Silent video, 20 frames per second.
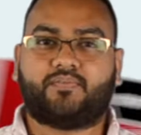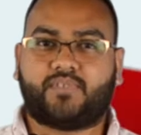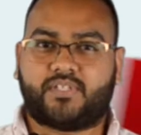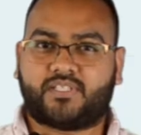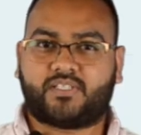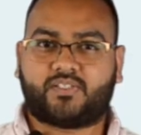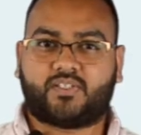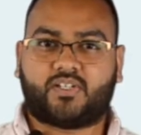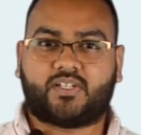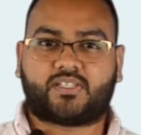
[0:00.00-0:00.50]

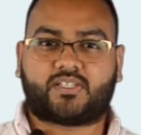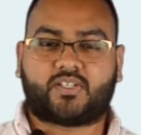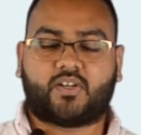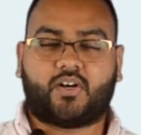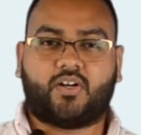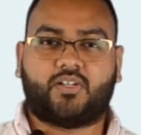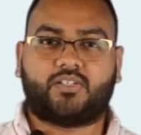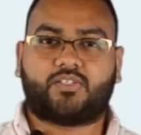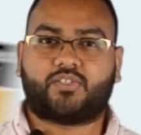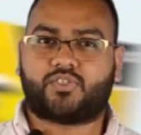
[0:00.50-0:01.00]
visit us
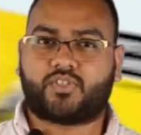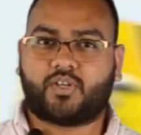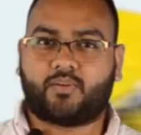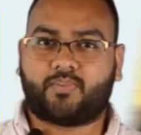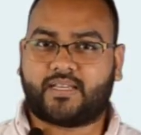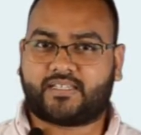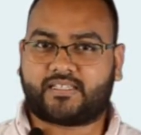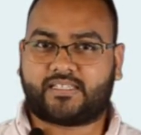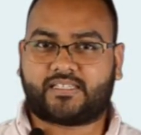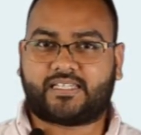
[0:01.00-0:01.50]
on
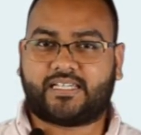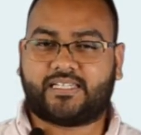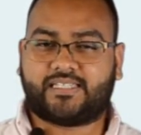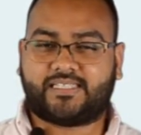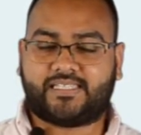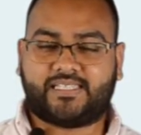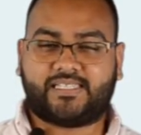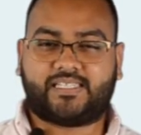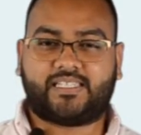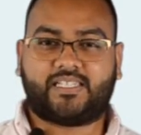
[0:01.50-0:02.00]

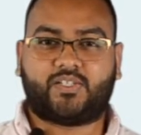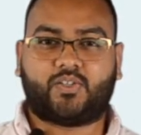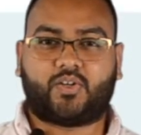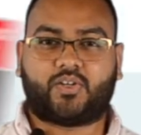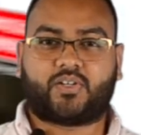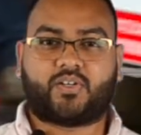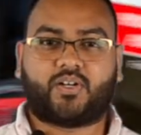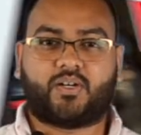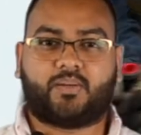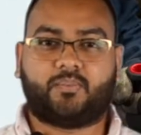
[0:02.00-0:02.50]

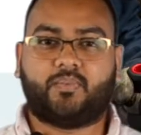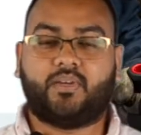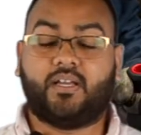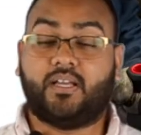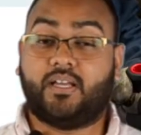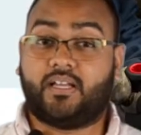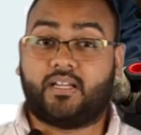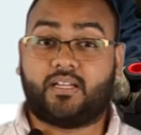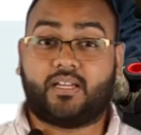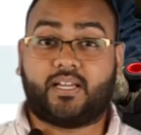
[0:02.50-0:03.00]
shopsslTT.com,
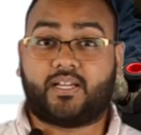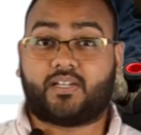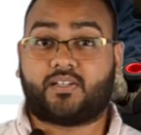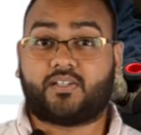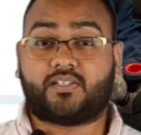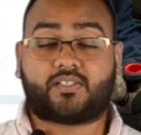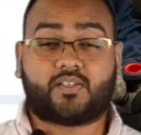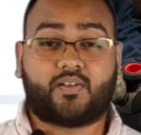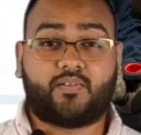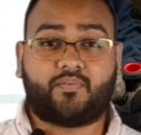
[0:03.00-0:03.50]
like
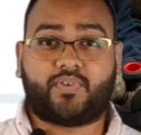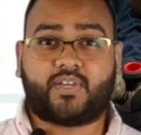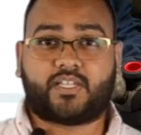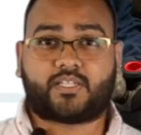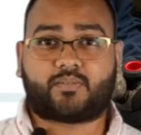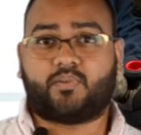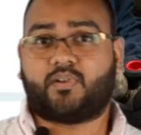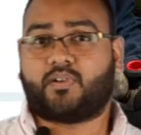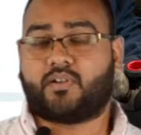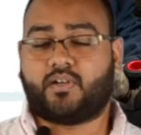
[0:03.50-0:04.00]
us on
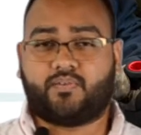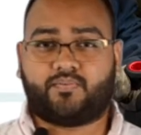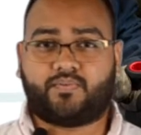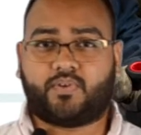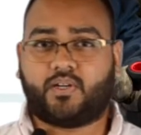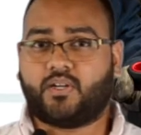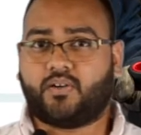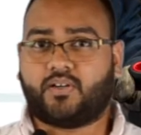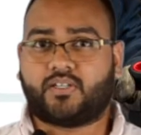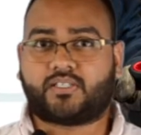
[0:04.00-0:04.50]
Facebook,
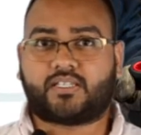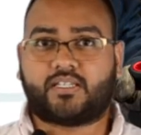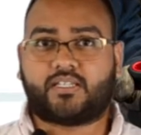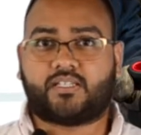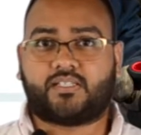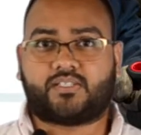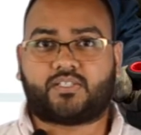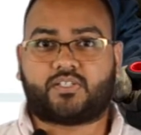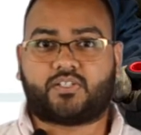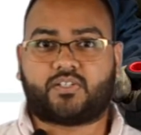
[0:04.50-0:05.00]
follow us on
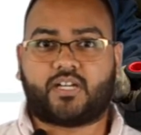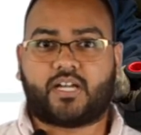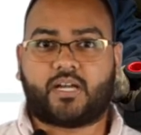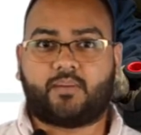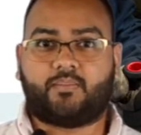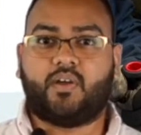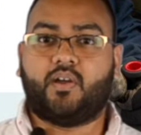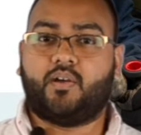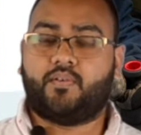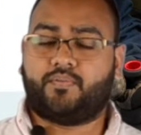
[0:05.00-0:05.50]

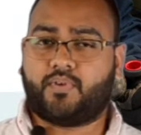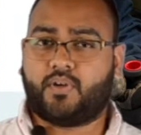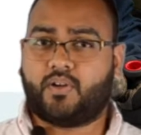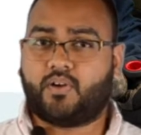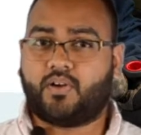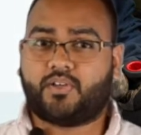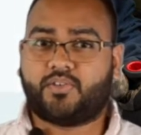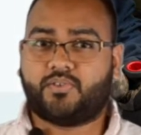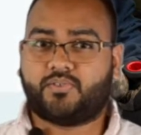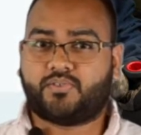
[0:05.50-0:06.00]
Instagram, follow
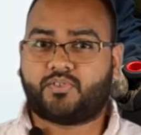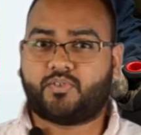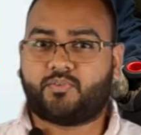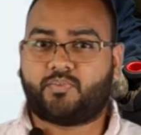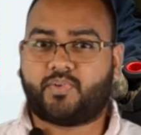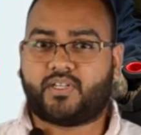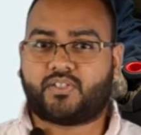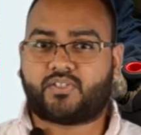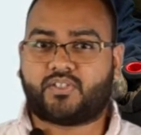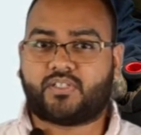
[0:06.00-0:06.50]
our YouTube
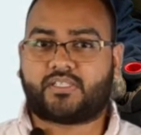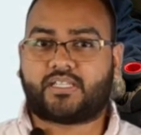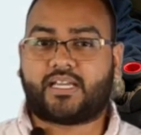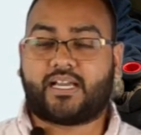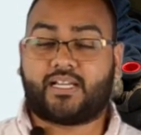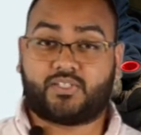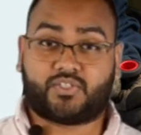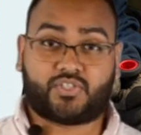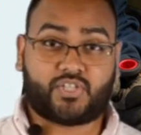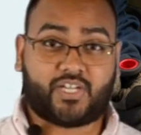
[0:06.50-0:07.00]
pages,
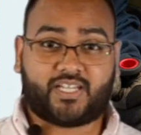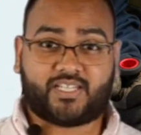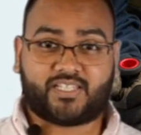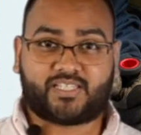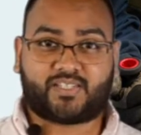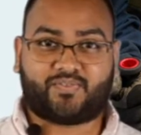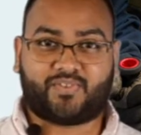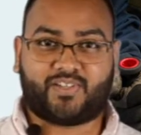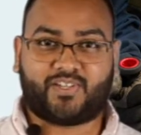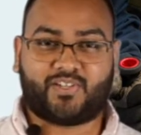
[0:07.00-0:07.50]
and share
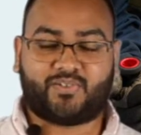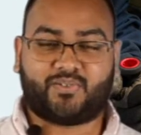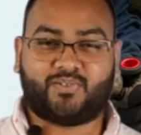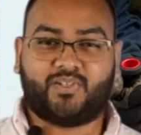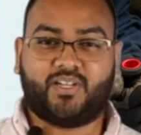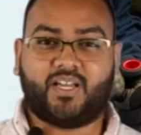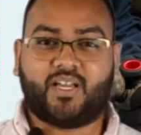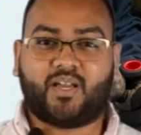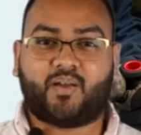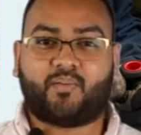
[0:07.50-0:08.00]
this video.
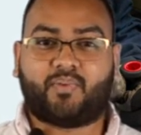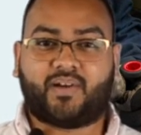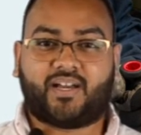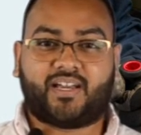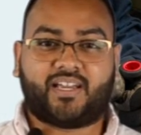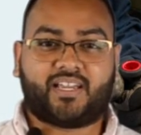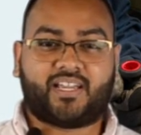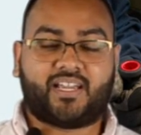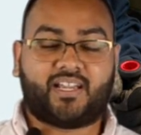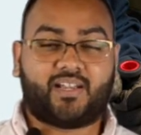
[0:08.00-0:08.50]

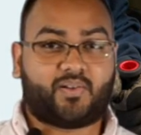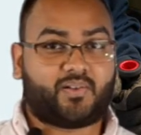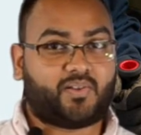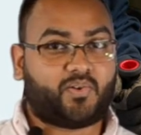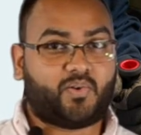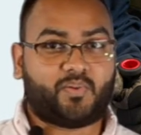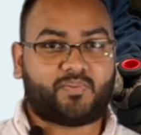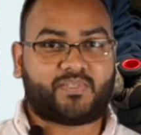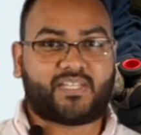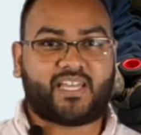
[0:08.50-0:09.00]
Bye.
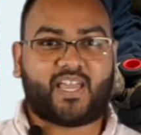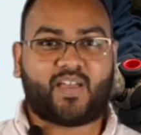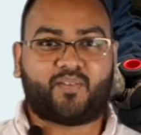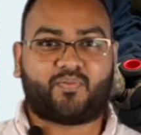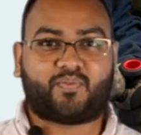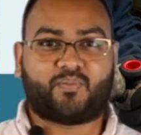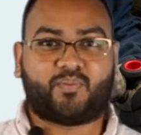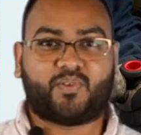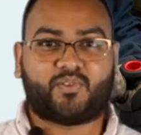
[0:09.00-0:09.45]
Hope to hear from